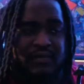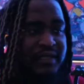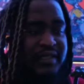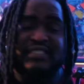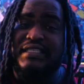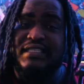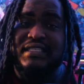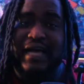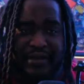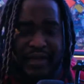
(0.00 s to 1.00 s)
This is
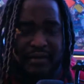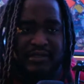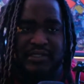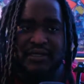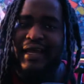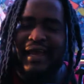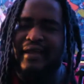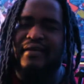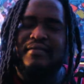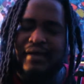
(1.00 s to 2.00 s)
Hariyama,
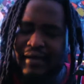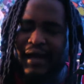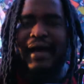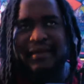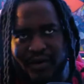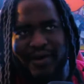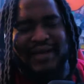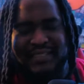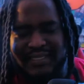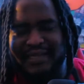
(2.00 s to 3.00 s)
and I know
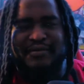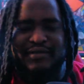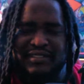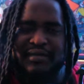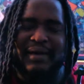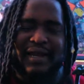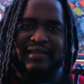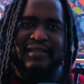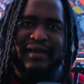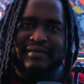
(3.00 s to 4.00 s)
I said it was
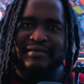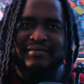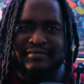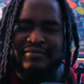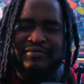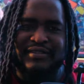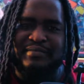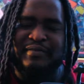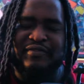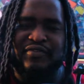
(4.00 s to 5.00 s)
somebody that was
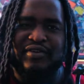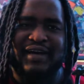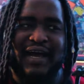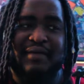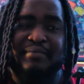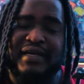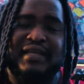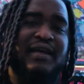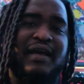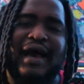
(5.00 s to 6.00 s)
before the hype,
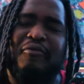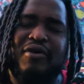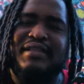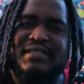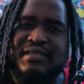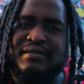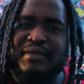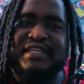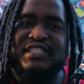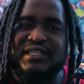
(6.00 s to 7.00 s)
but I wanted to
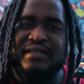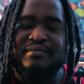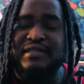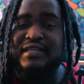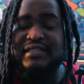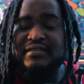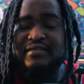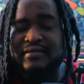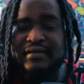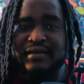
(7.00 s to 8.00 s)
mention him
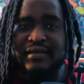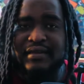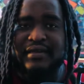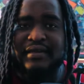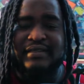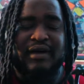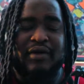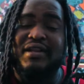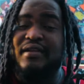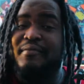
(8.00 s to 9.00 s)
because as
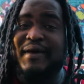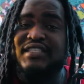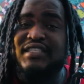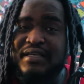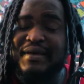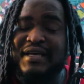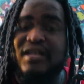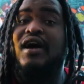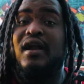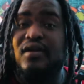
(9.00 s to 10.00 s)

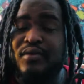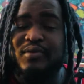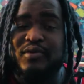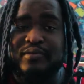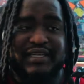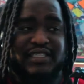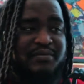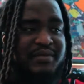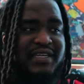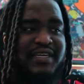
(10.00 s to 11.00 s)
an honorable
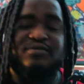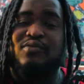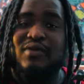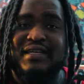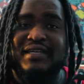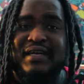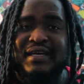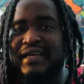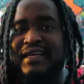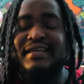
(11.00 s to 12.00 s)
mention because, one,
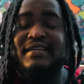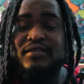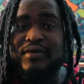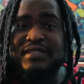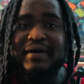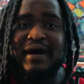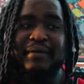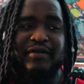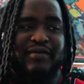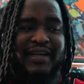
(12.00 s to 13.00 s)
he is what's
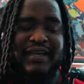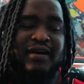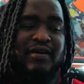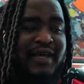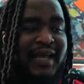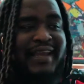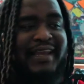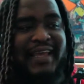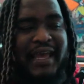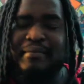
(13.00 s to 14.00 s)
popping right now, and
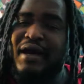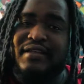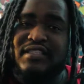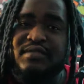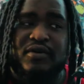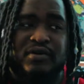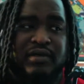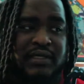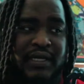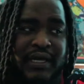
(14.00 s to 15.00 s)
he came out and
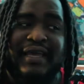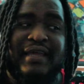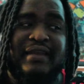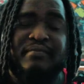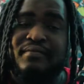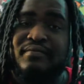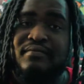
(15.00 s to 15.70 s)
spoke in